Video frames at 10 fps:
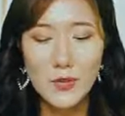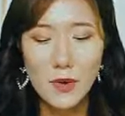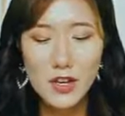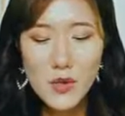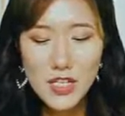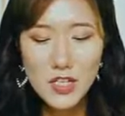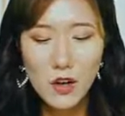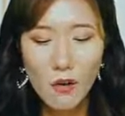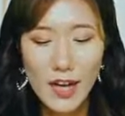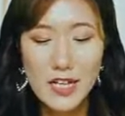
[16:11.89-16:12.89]
We're going to
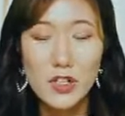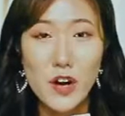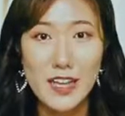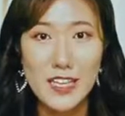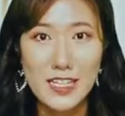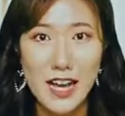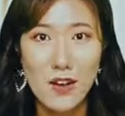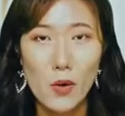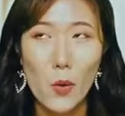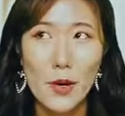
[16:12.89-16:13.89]
go ahead and try this
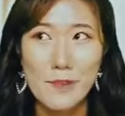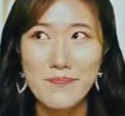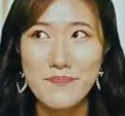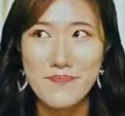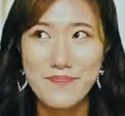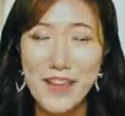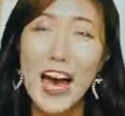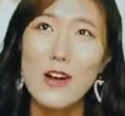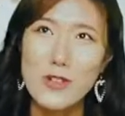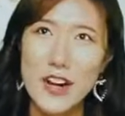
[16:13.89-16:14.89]
out, or
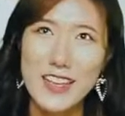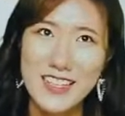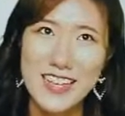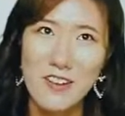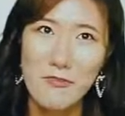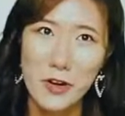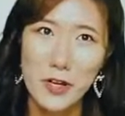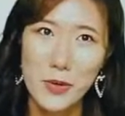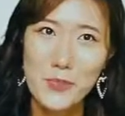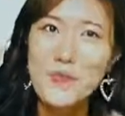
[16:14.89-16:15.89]
I'll try this out for
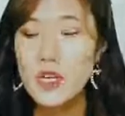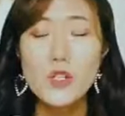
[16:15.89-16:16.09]
you.